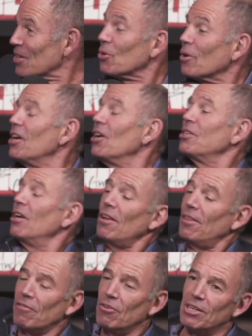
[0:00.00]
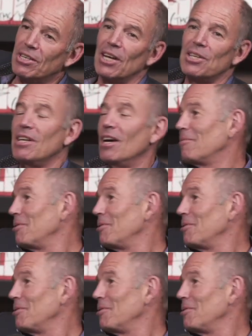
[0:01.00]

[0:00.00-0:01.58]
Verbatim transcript: So here's another thing for you to test out.